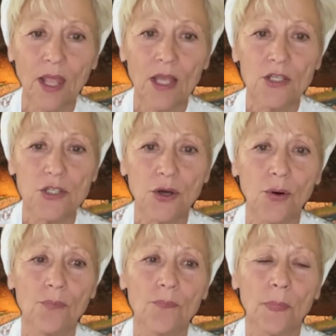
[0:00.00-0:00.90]

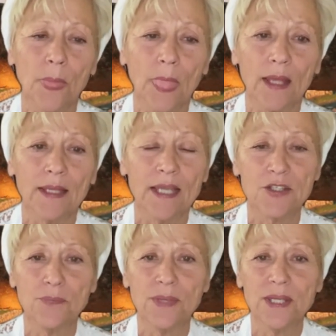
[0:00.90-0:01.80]
So it's
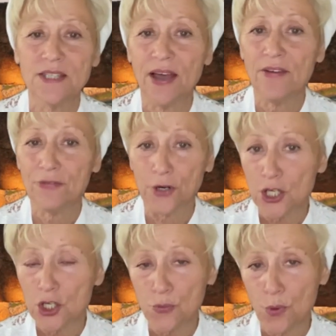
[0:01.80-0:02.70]
a mitzvah for
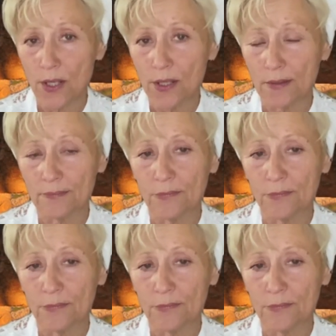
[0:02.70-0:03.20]
each one